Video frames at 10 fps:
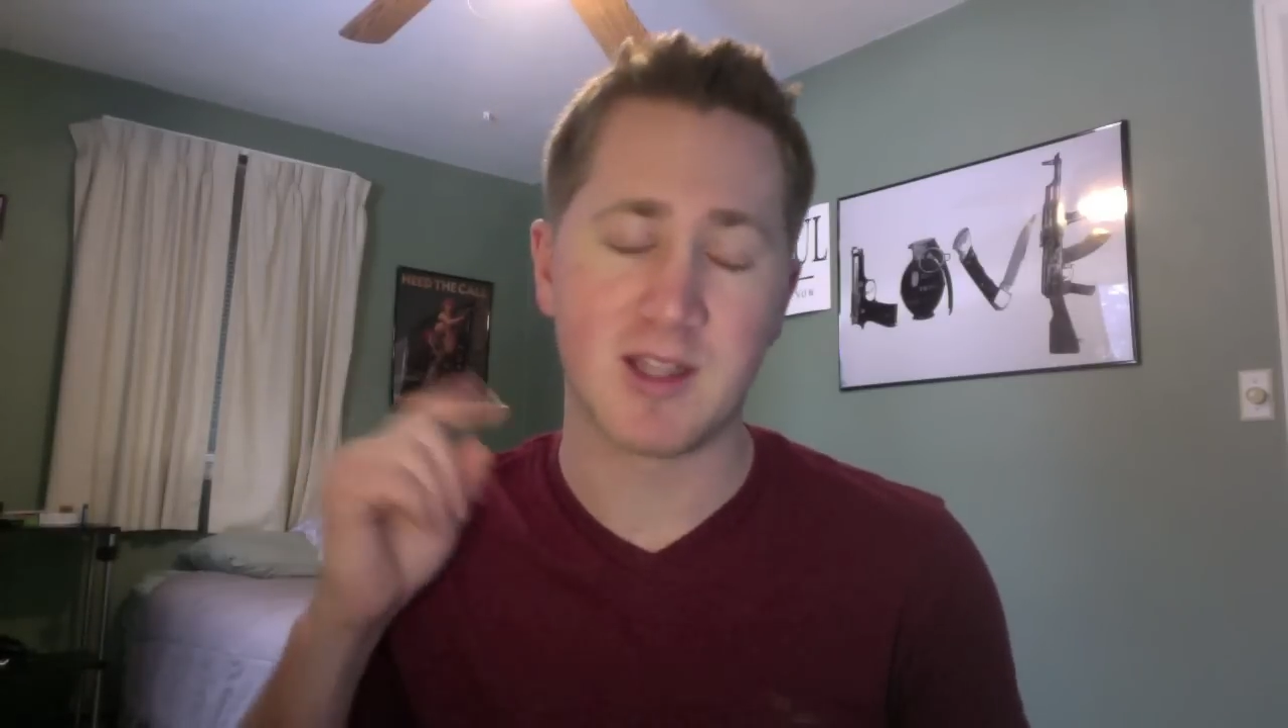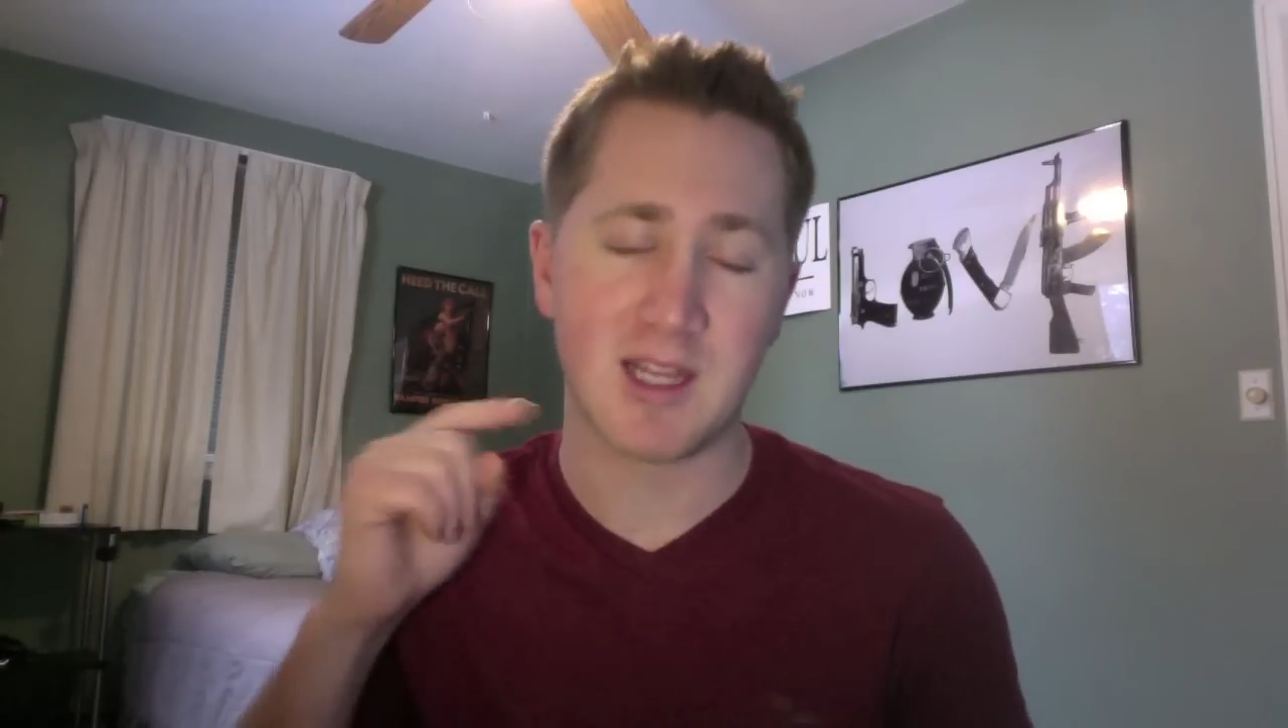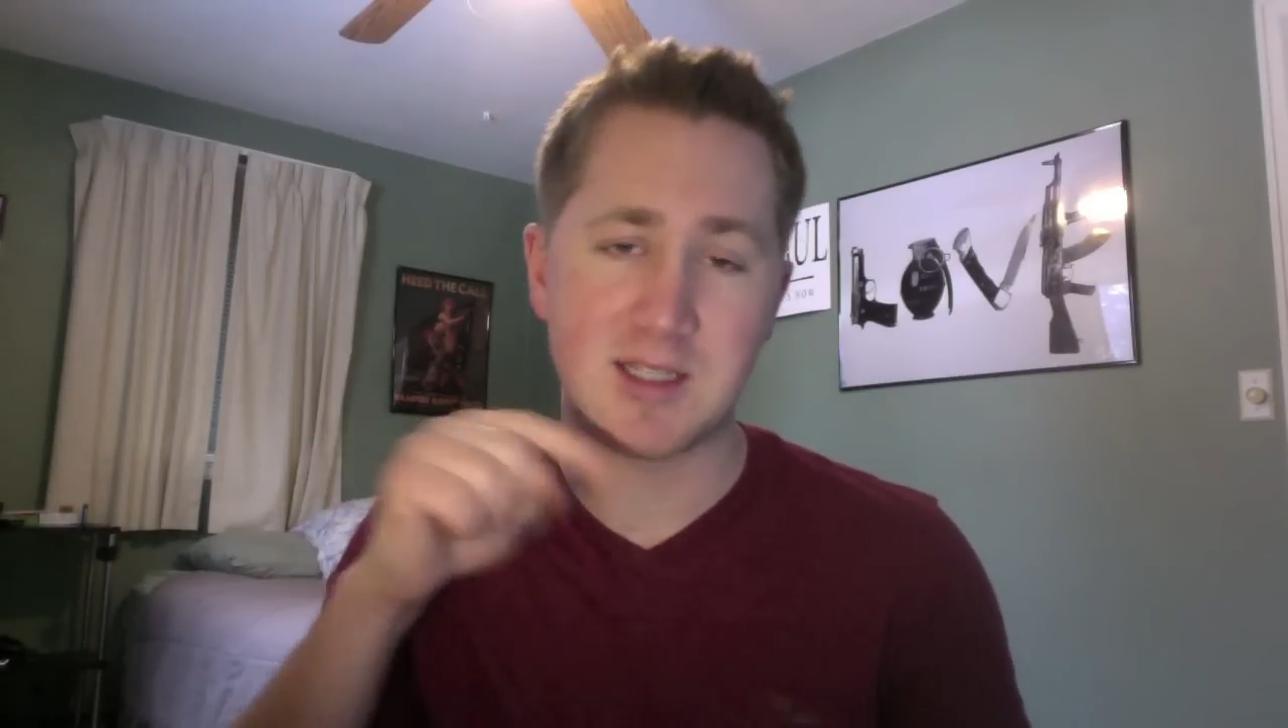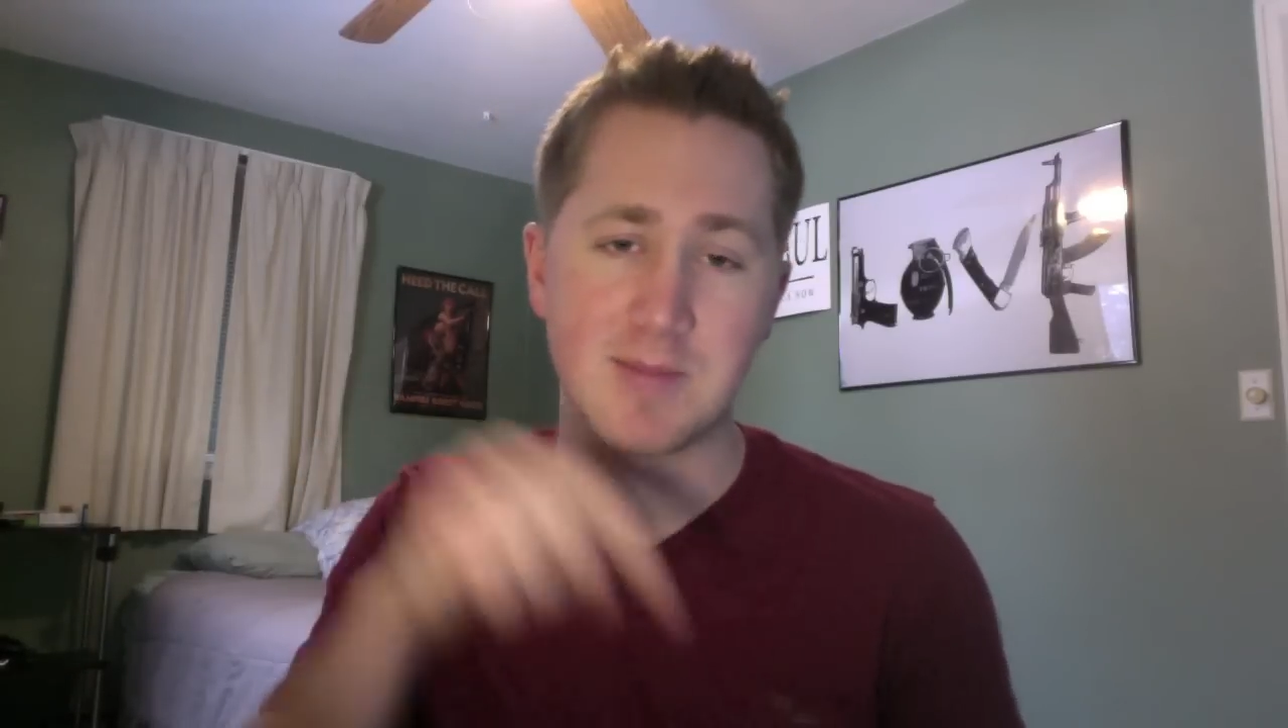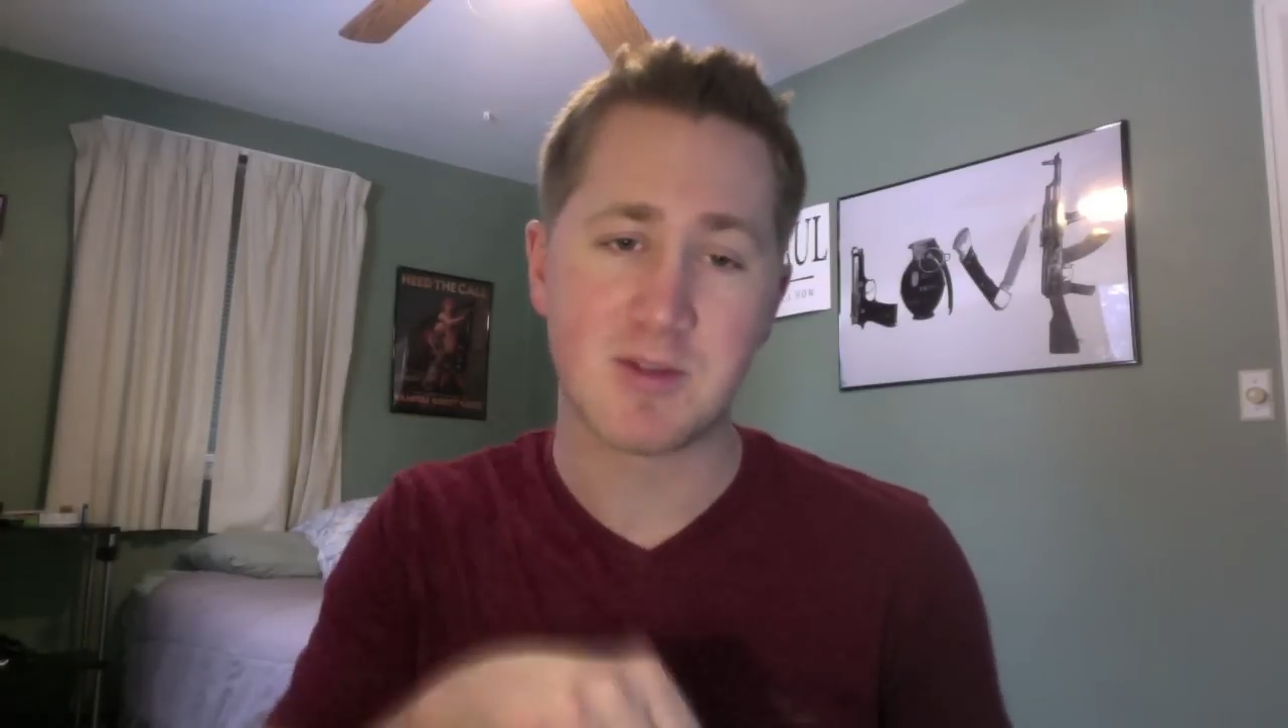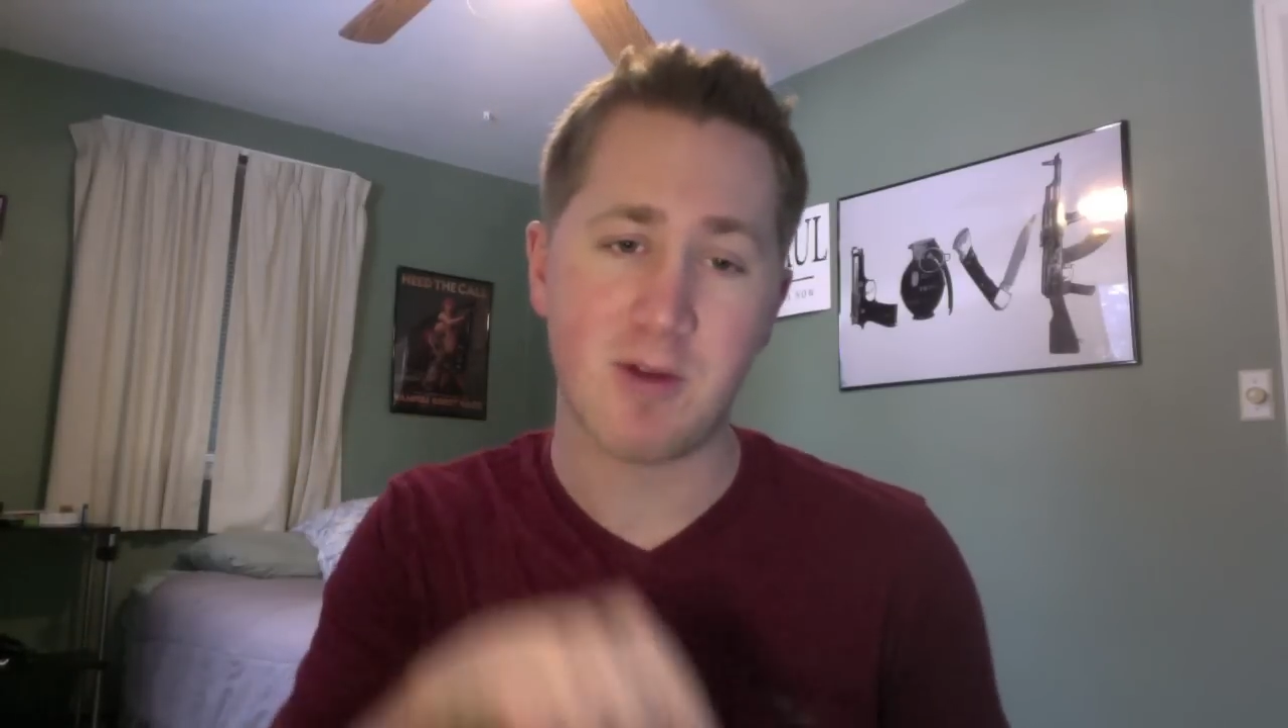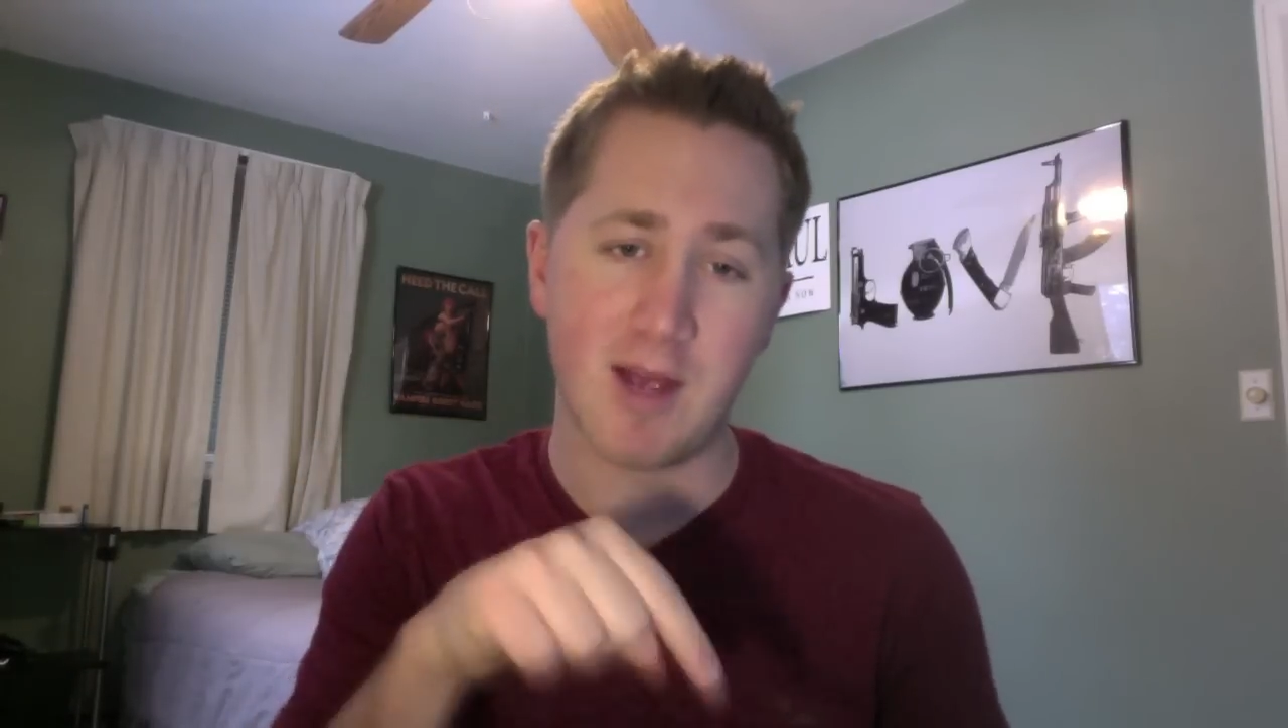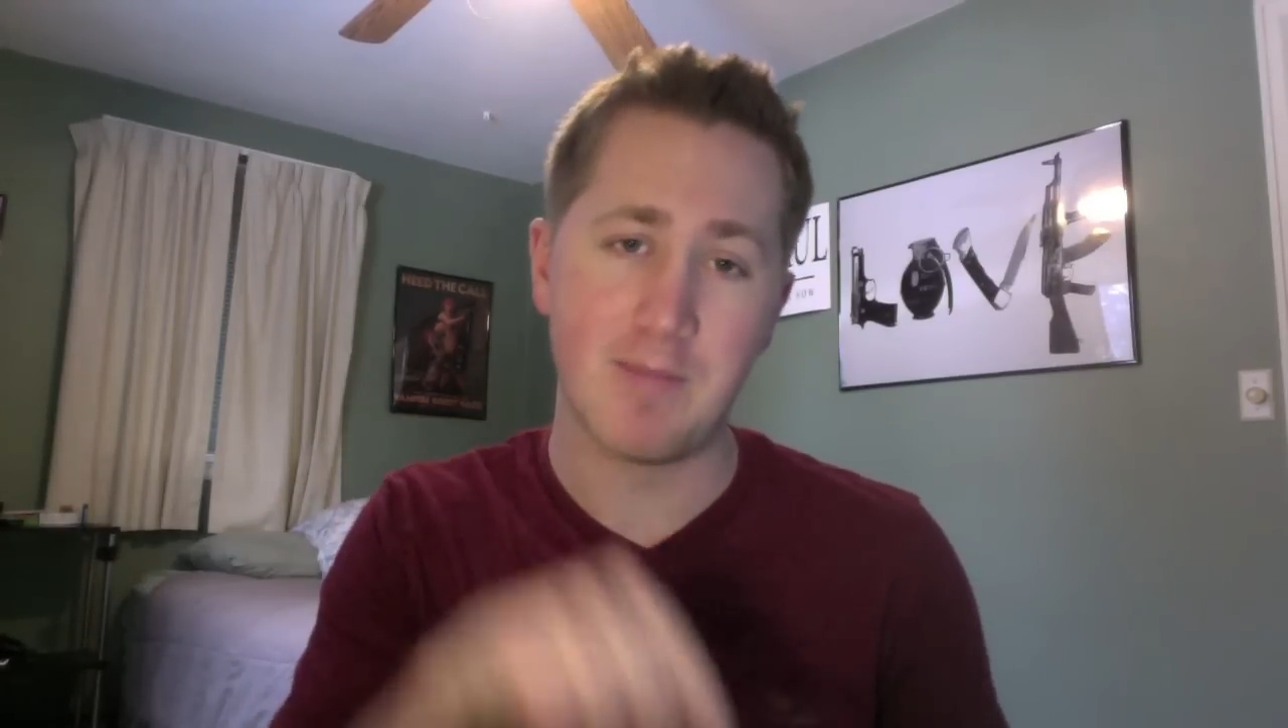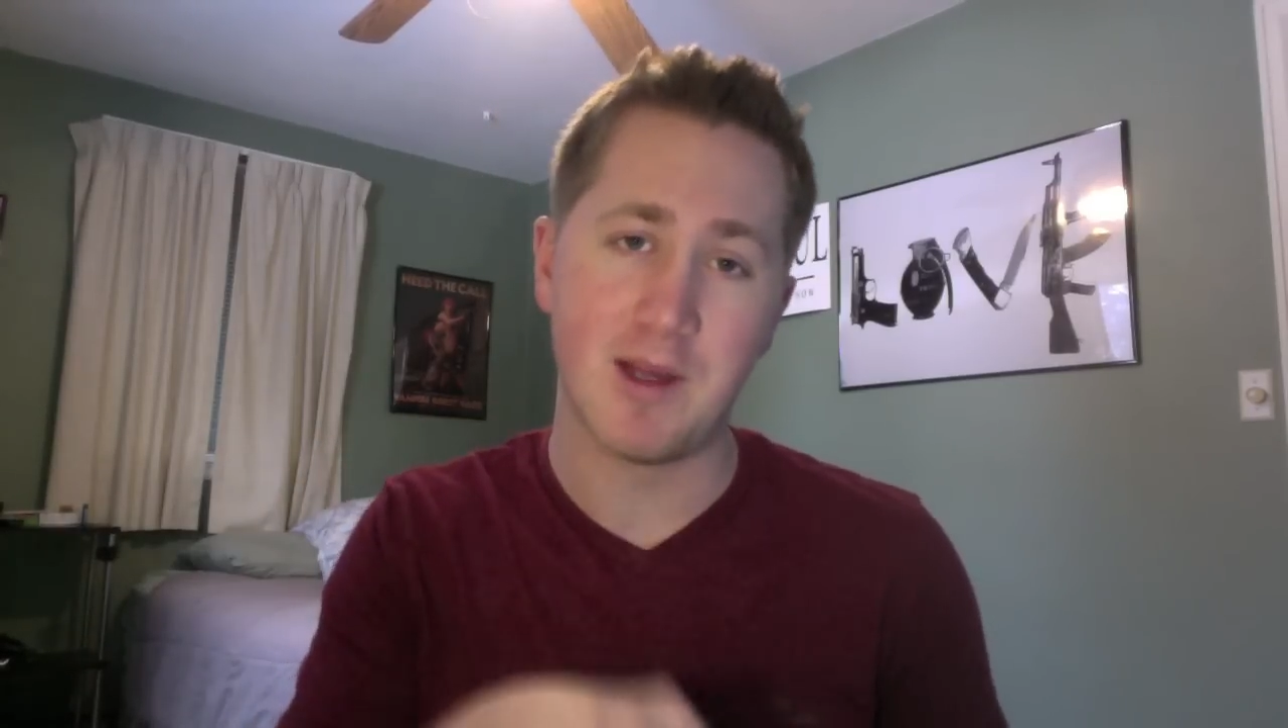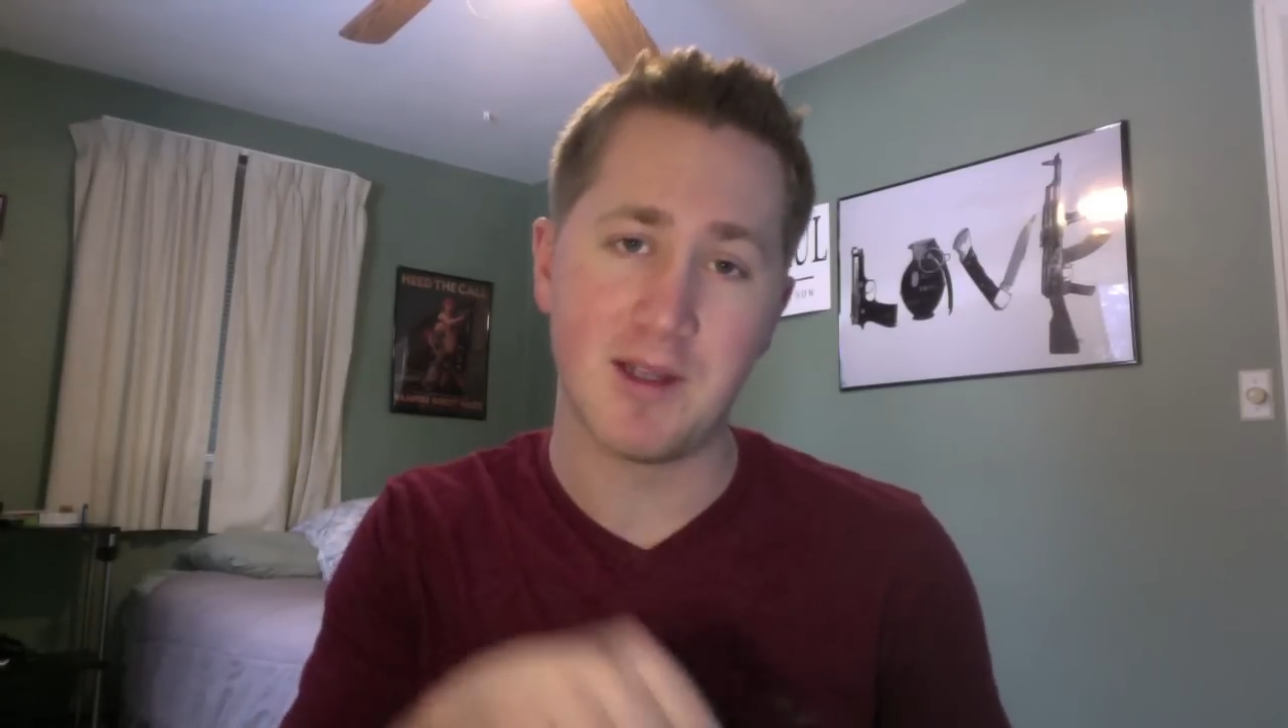that
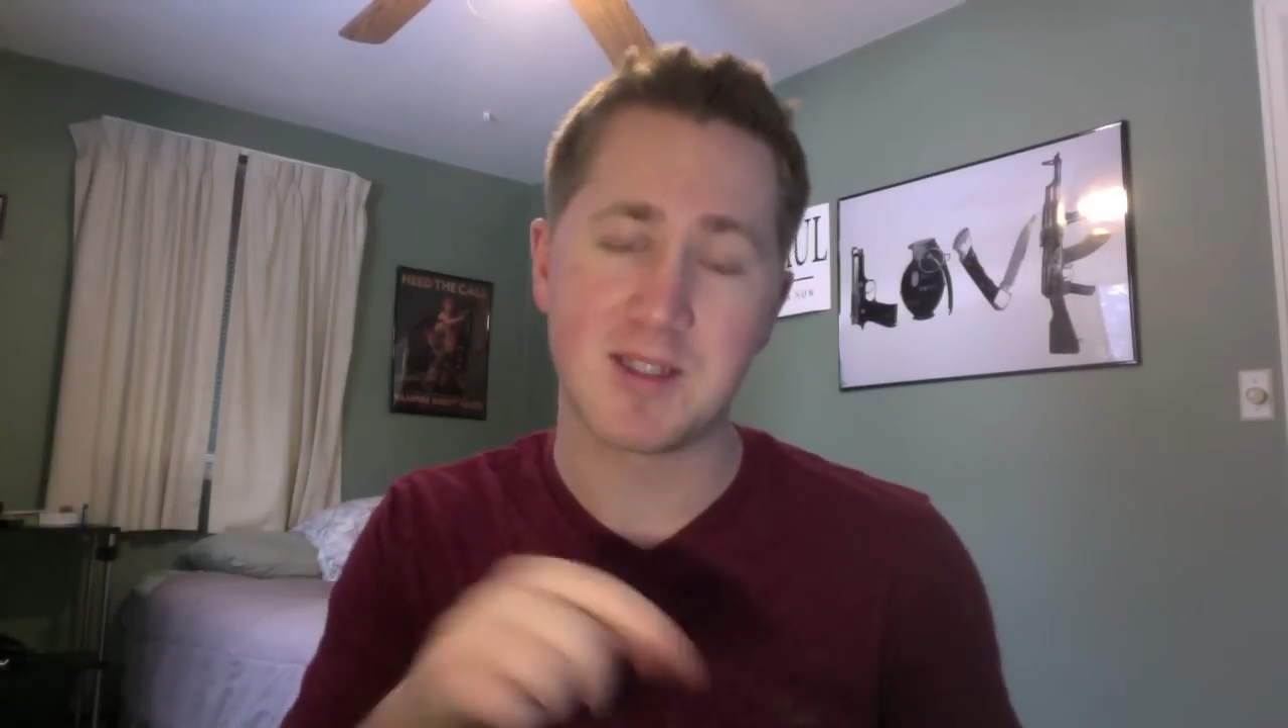subscribe button